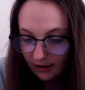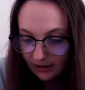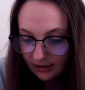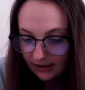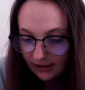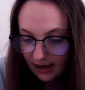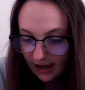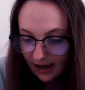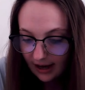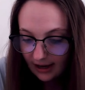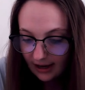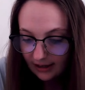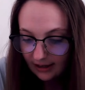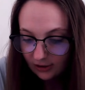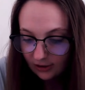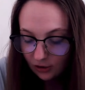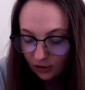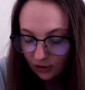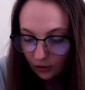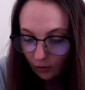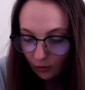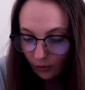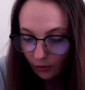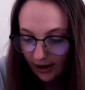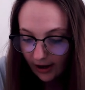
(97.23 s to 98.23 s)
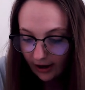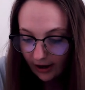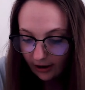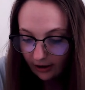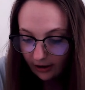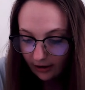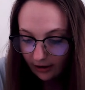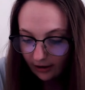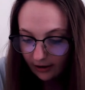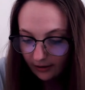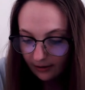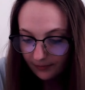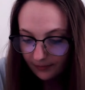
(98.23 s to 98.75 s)
a
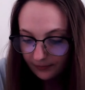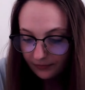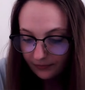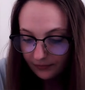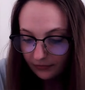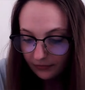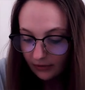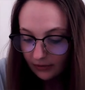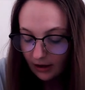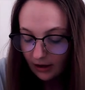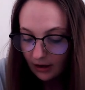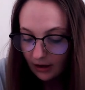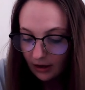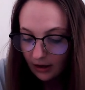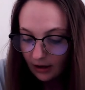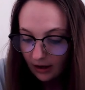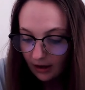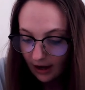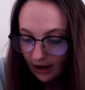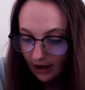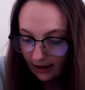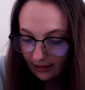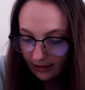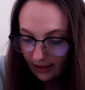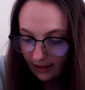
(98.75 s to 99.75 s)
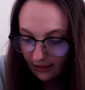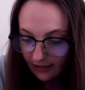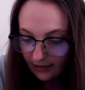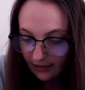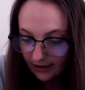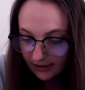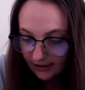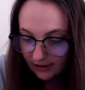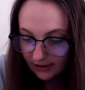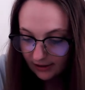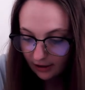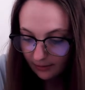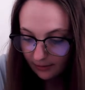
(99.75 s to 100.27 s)
squared. And then
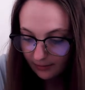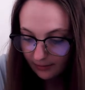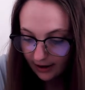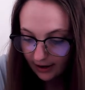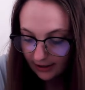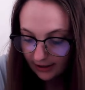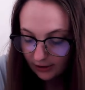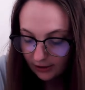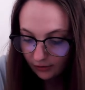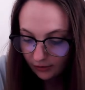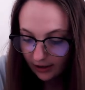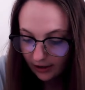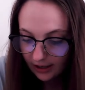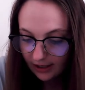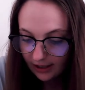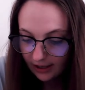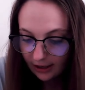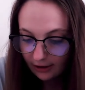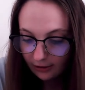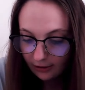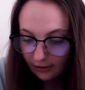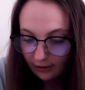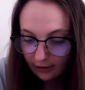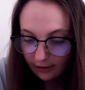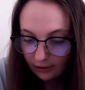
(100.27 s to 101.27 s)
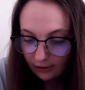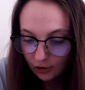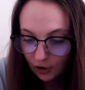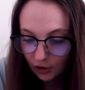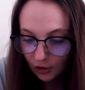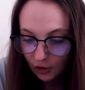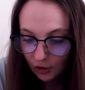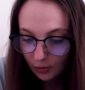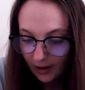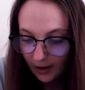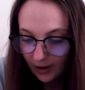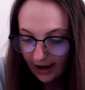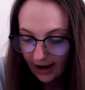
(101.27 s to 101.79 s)
this combines right here. There are
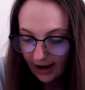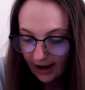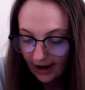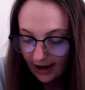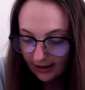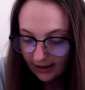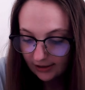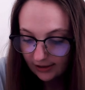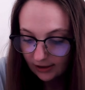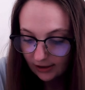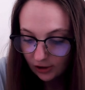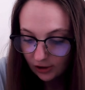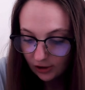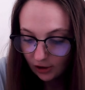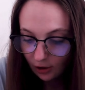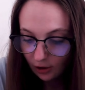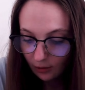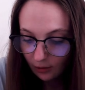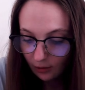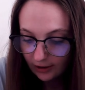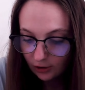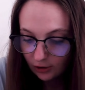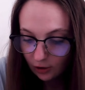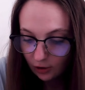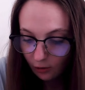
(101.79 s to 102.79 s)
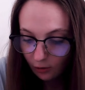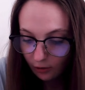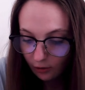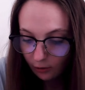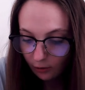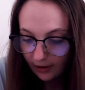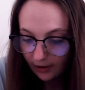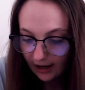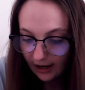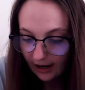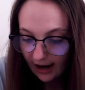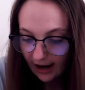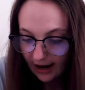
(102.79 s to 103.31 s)
two ax's. So in total, we
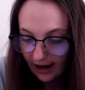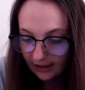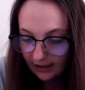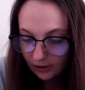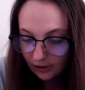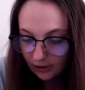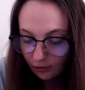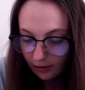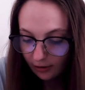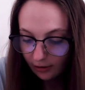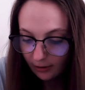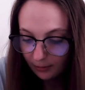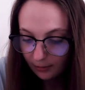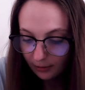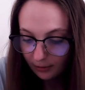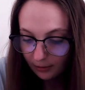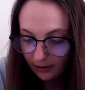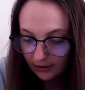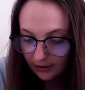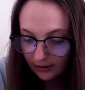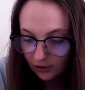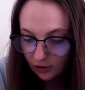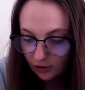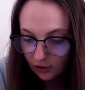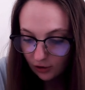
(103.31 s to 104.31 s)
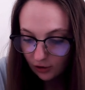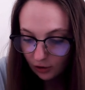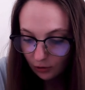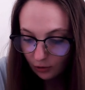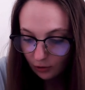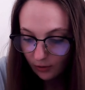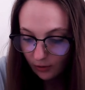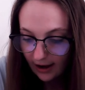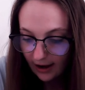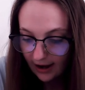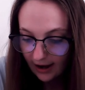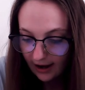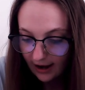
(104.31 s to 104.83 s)
get x squared plus
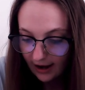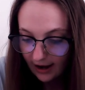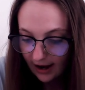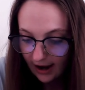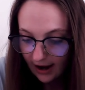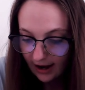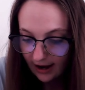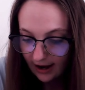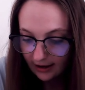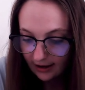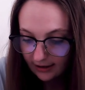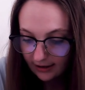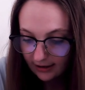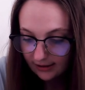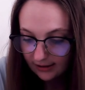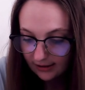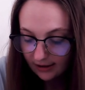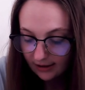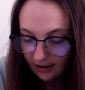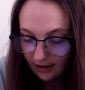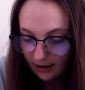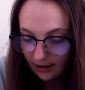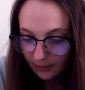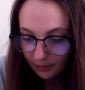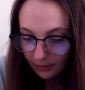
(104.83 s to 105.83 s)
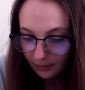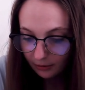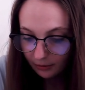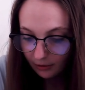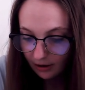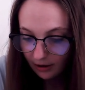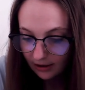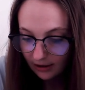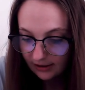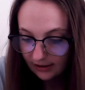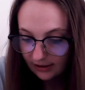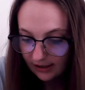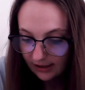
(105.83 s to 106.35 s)
2ax
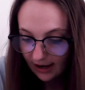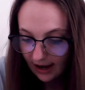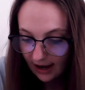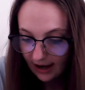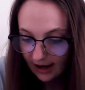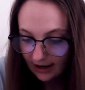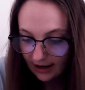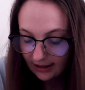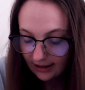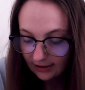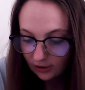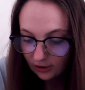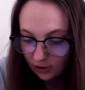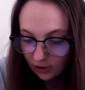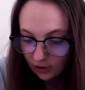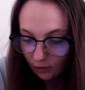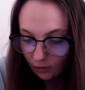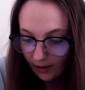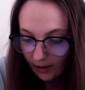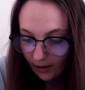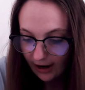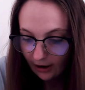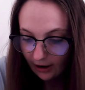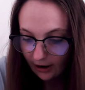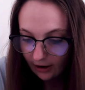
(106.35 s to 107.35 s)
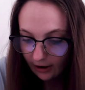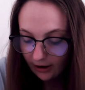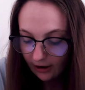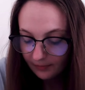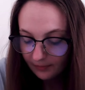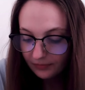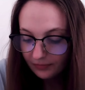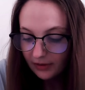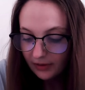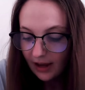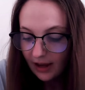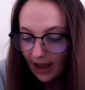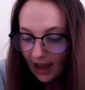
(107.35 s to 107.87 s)
plus a squared.
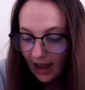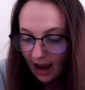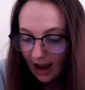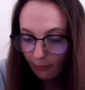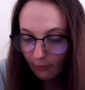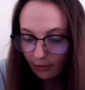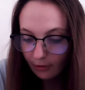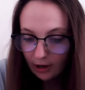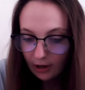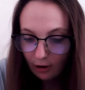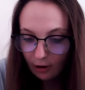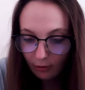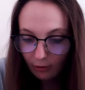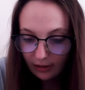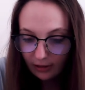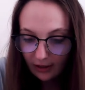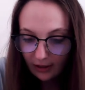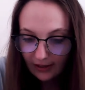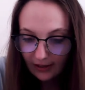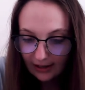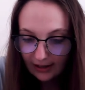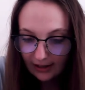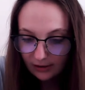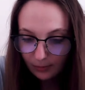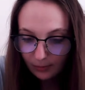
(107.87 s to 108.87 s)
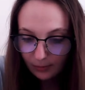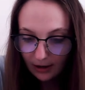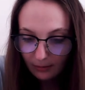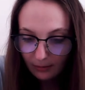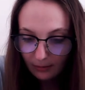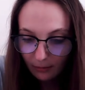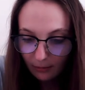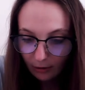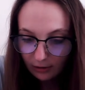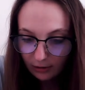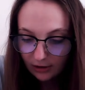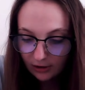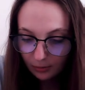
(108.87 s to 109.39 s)
And we know that that's being
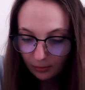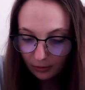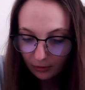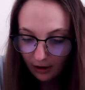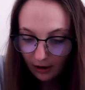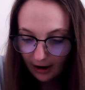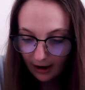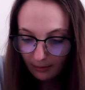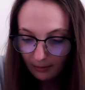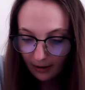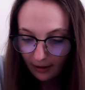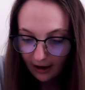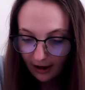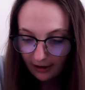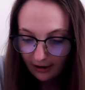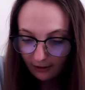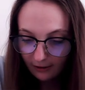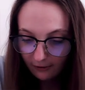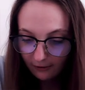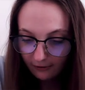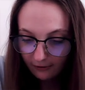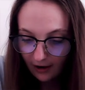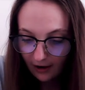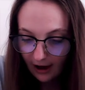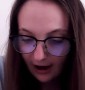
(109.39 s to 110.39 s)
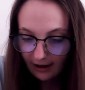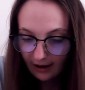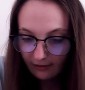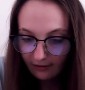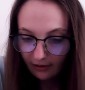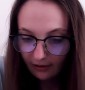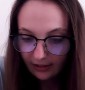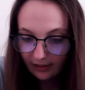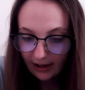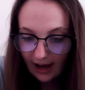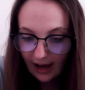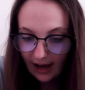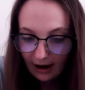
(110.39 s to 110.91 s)
multiplied by the 5
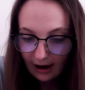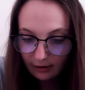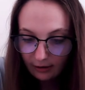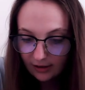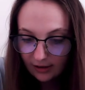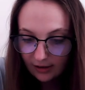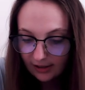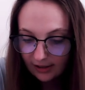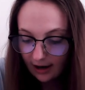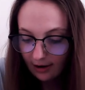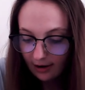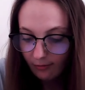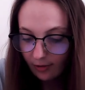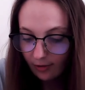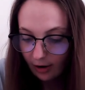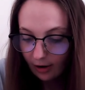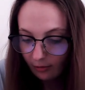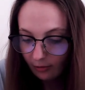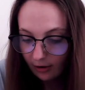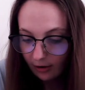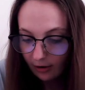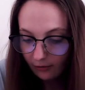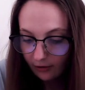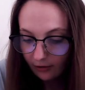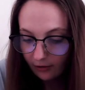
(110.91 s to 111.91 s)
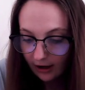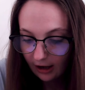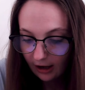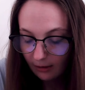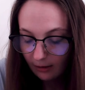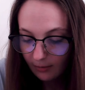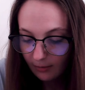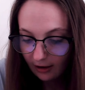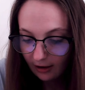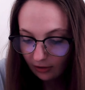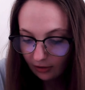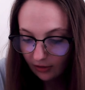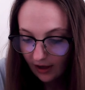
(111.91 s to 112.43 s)
on the outside. We don't want to forget
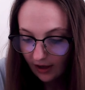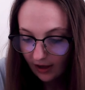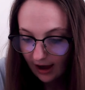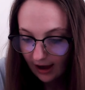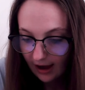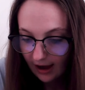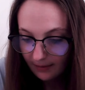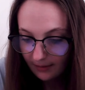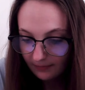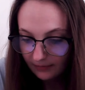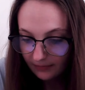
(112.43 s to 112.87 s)
about that.